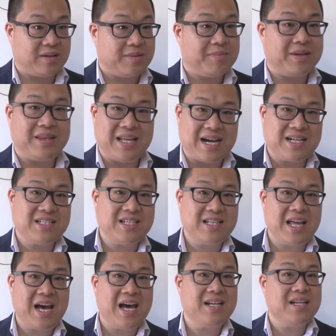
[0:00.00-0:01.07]
But next to
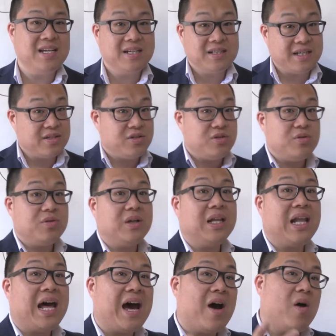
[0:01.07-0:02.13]
that, they do
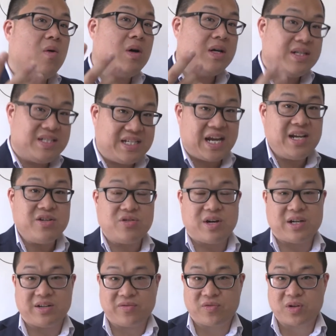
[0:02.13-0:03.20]
allow day
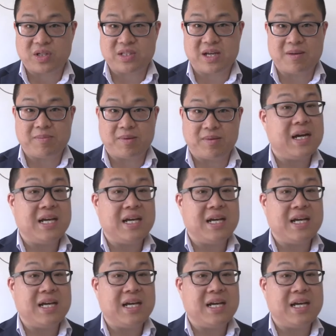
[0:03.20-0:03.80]
trading, for example.